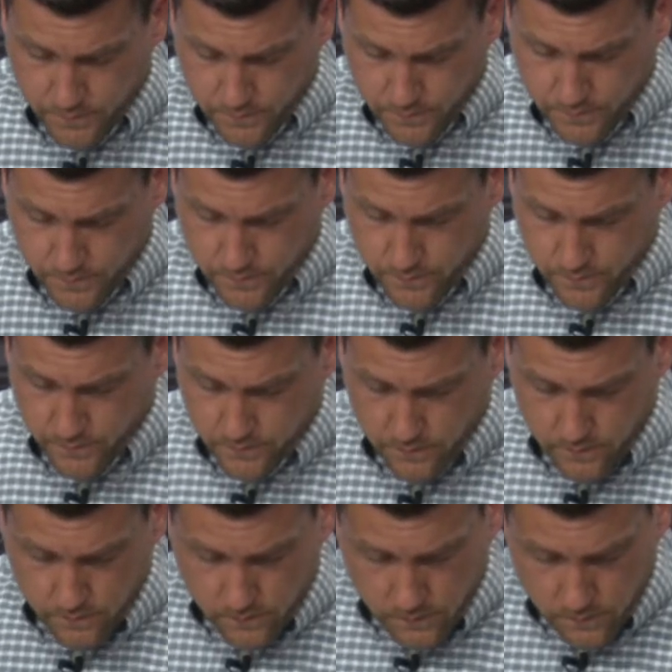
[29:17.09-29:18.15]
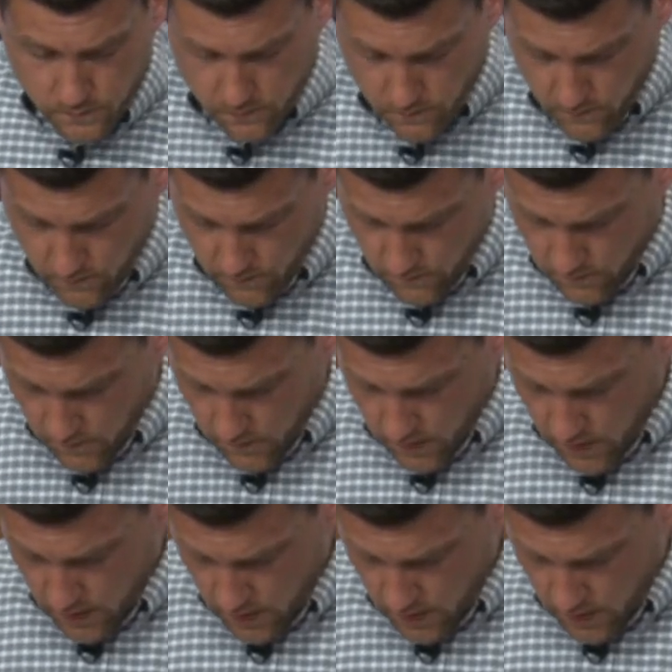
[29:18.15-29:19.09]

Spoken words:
No one is speaking in this clip.